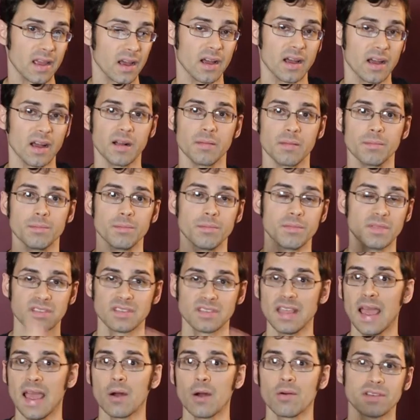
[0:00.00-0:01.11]
a
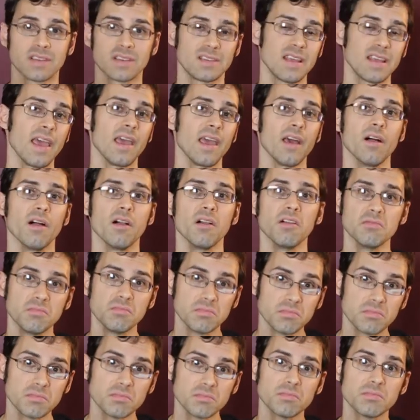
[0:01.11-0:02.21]
snout-to-tail
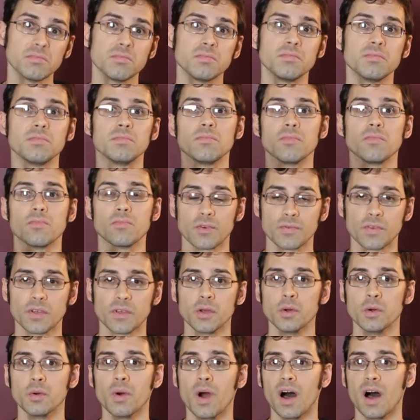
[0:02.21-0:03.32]

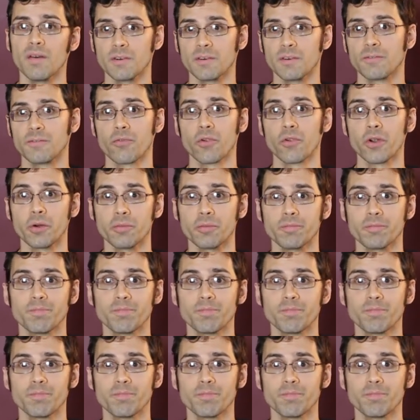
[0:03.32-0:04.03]
review of a fruit.